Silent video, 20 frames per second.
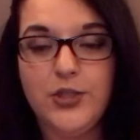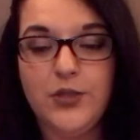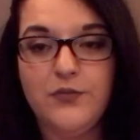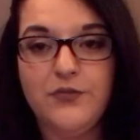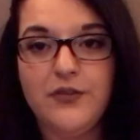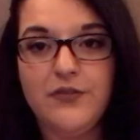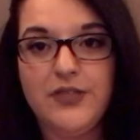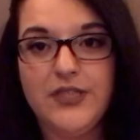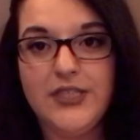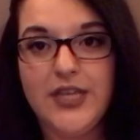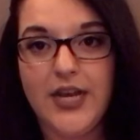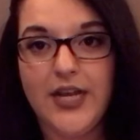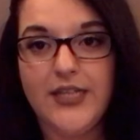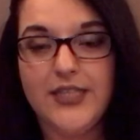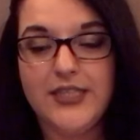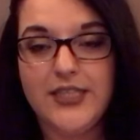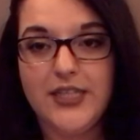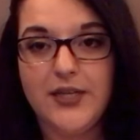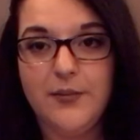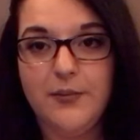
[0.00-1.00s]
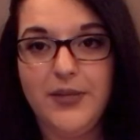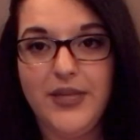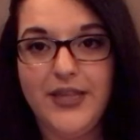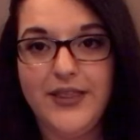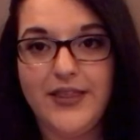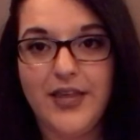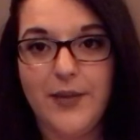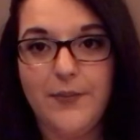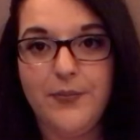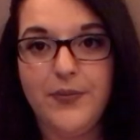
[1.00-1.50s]
You have 50 seconds to
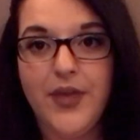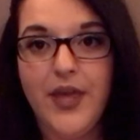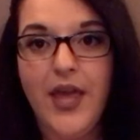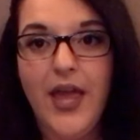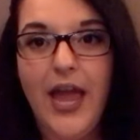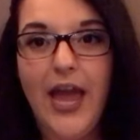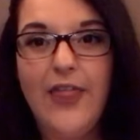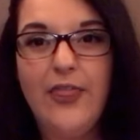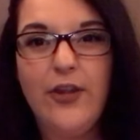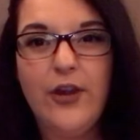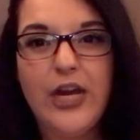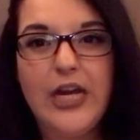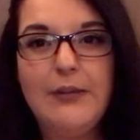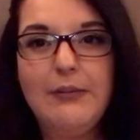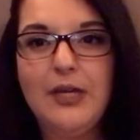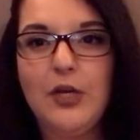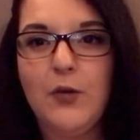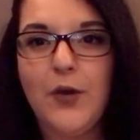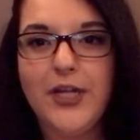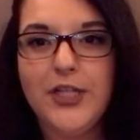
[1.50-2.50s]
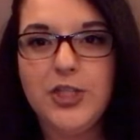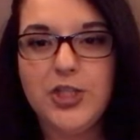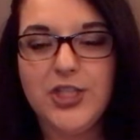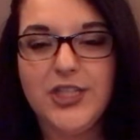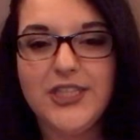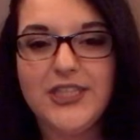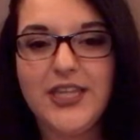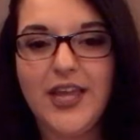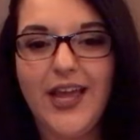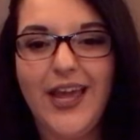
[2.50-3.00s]
complete them. And they're going to be
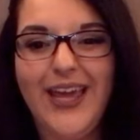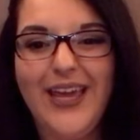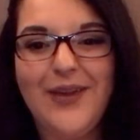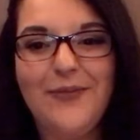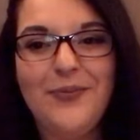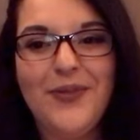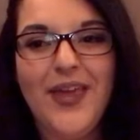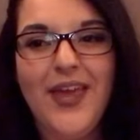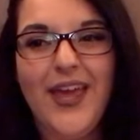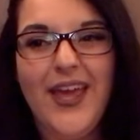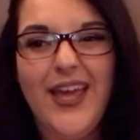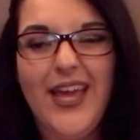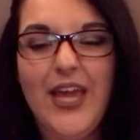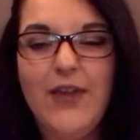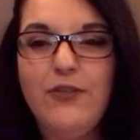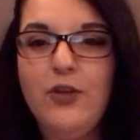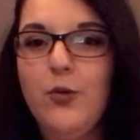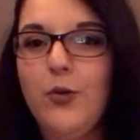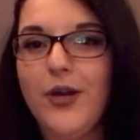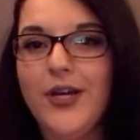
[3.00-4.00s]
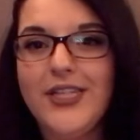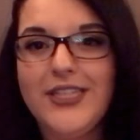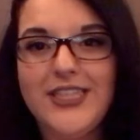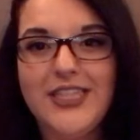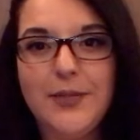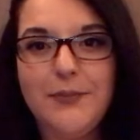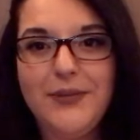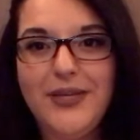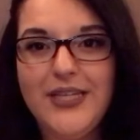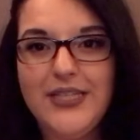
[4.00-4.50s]
questions like, if you were to
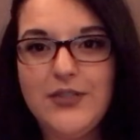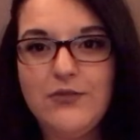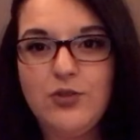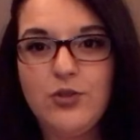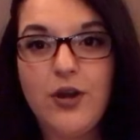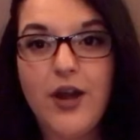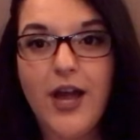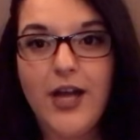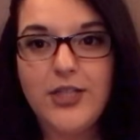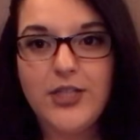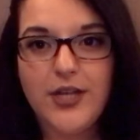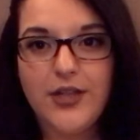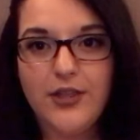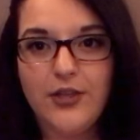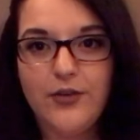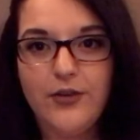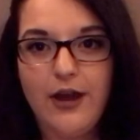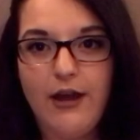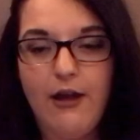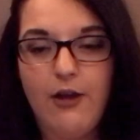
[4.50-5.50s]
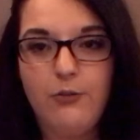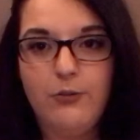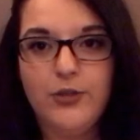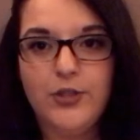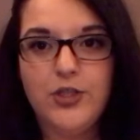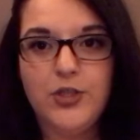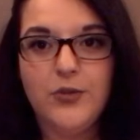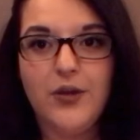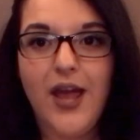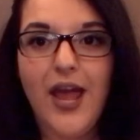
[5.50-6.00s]
see a piece of trash on the ground,
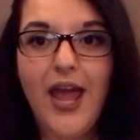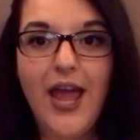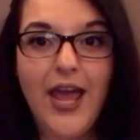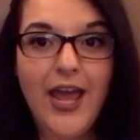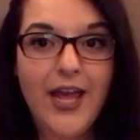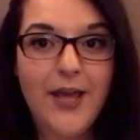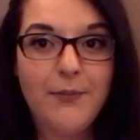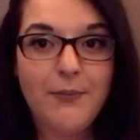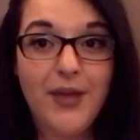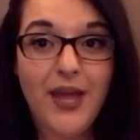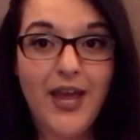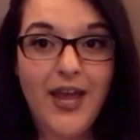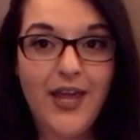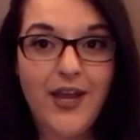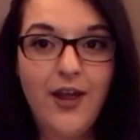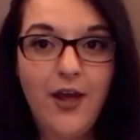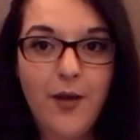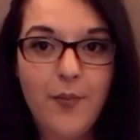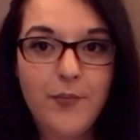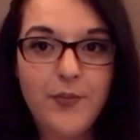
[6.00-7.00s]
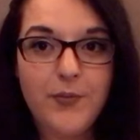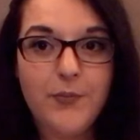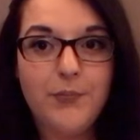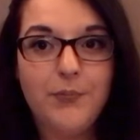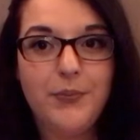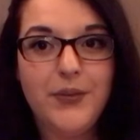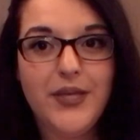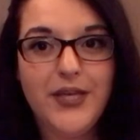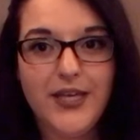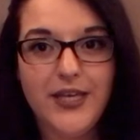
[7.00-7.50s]
would you A, pick it up,
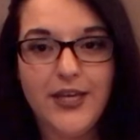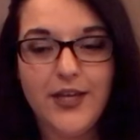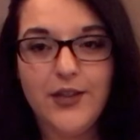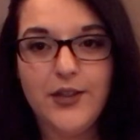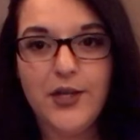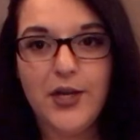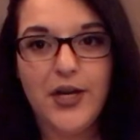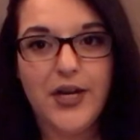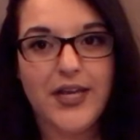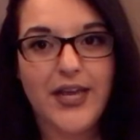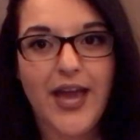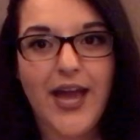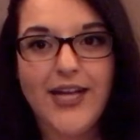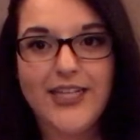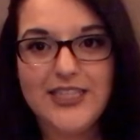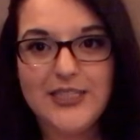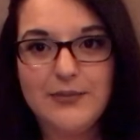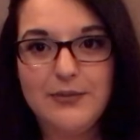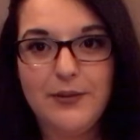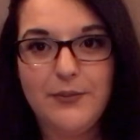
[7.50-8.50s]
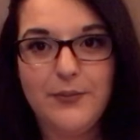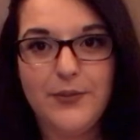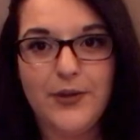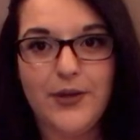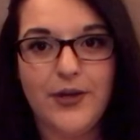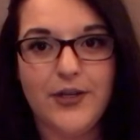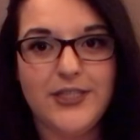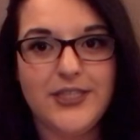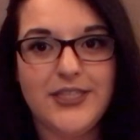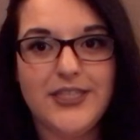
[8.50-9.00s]
B, alert a cast
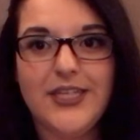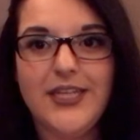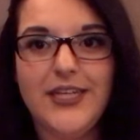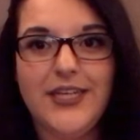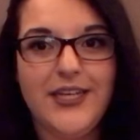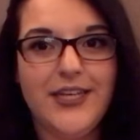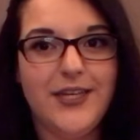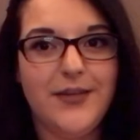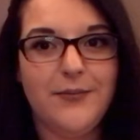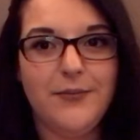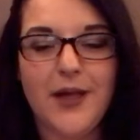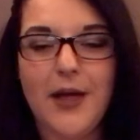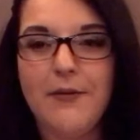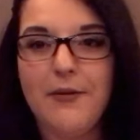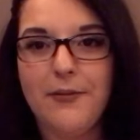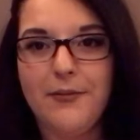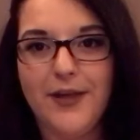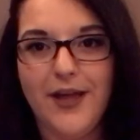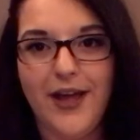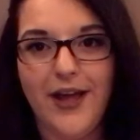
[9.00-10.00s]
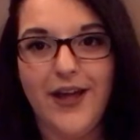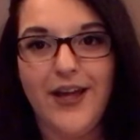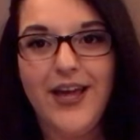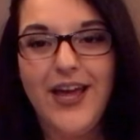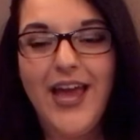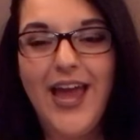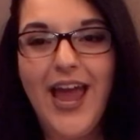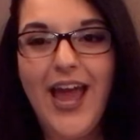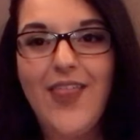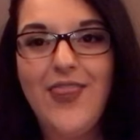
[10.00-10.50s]
member, C, blah, blah, blah.
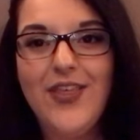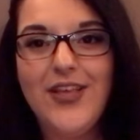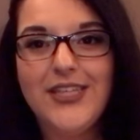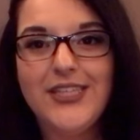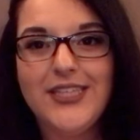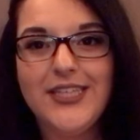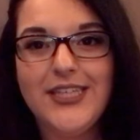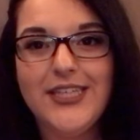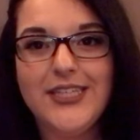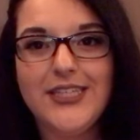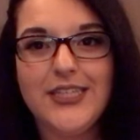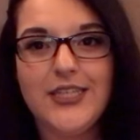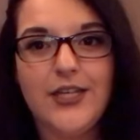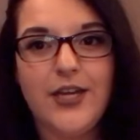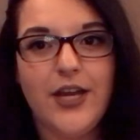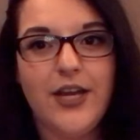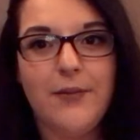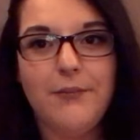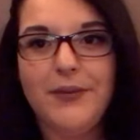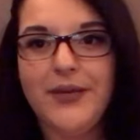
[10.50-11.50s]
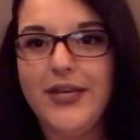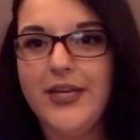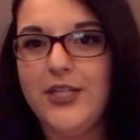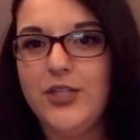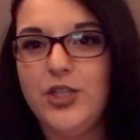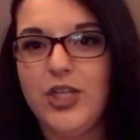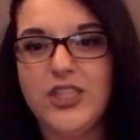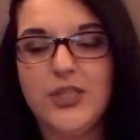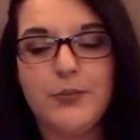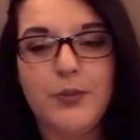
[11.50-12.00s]
And this is going to be
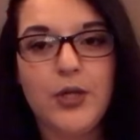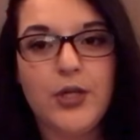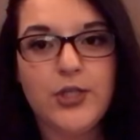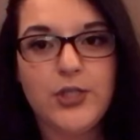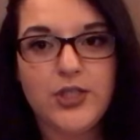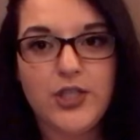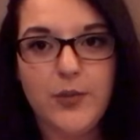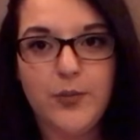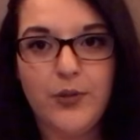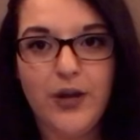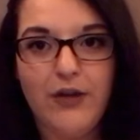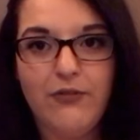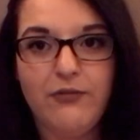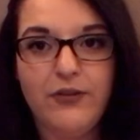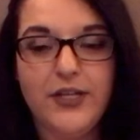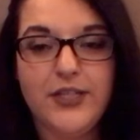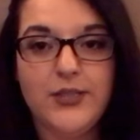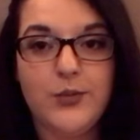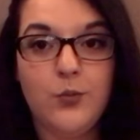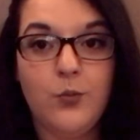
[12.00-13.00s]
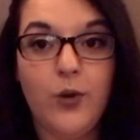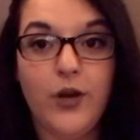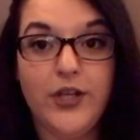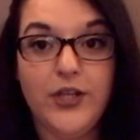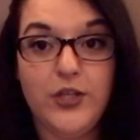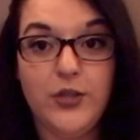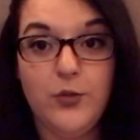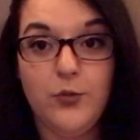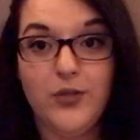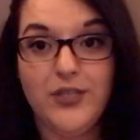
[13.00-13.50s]
just personal preference,
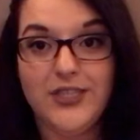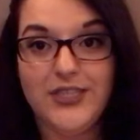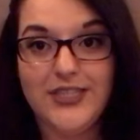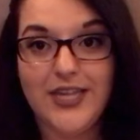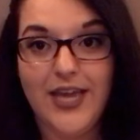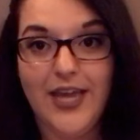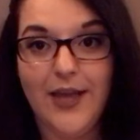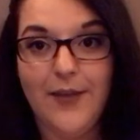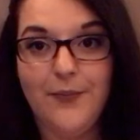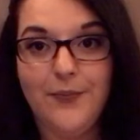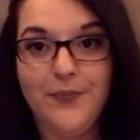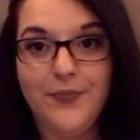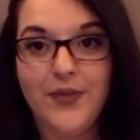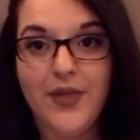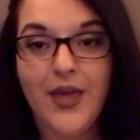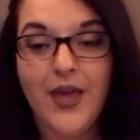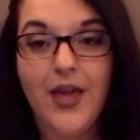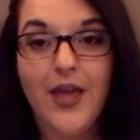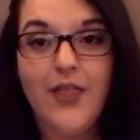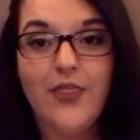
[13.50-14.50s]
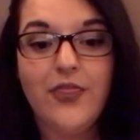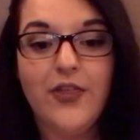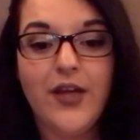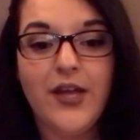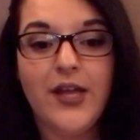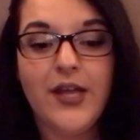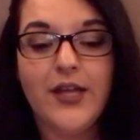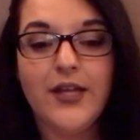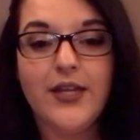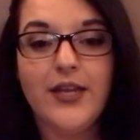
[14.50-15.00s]
what you would say.
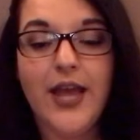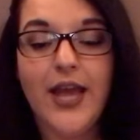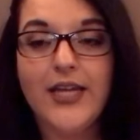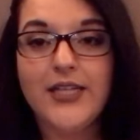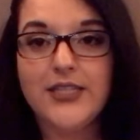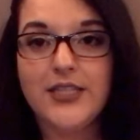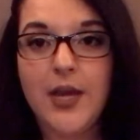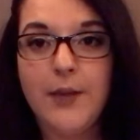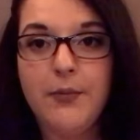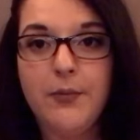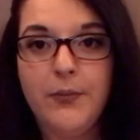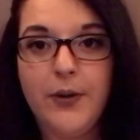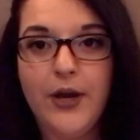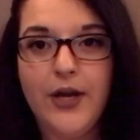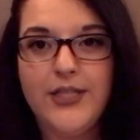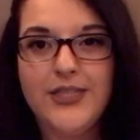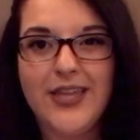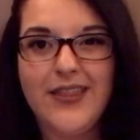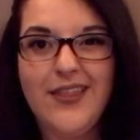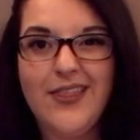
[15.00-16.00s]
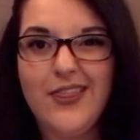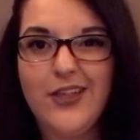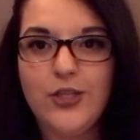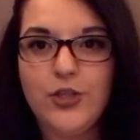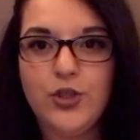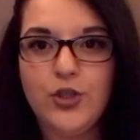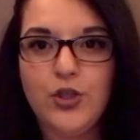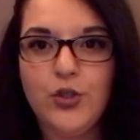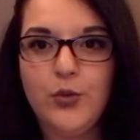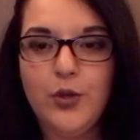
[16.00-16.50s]
The next couple parts, I think
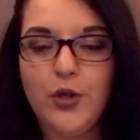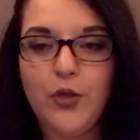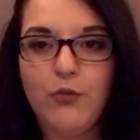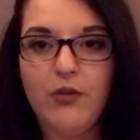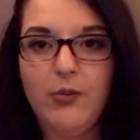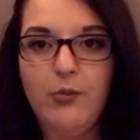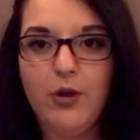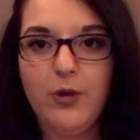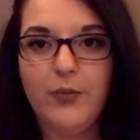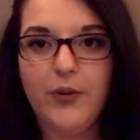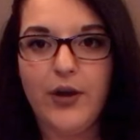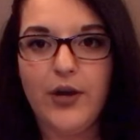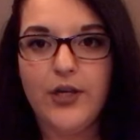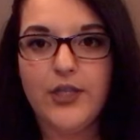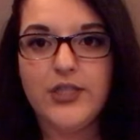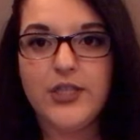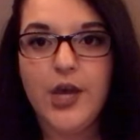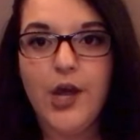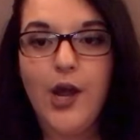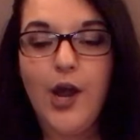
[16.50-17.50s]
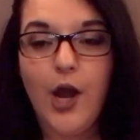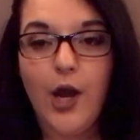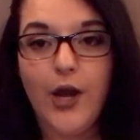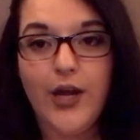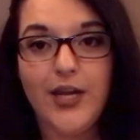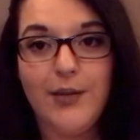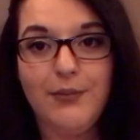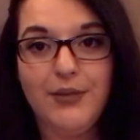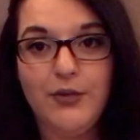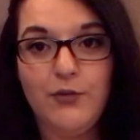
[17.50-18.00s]
there's 2 or 3 more parts, are
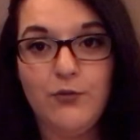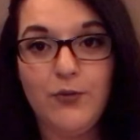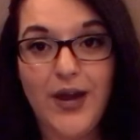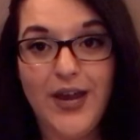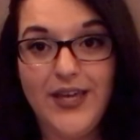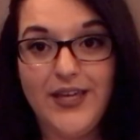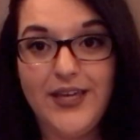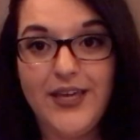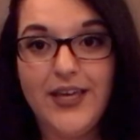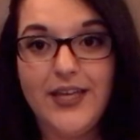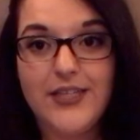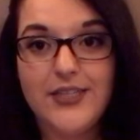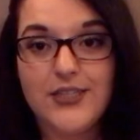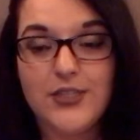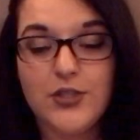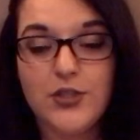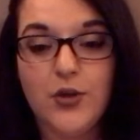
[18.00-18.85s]
going to be rankings.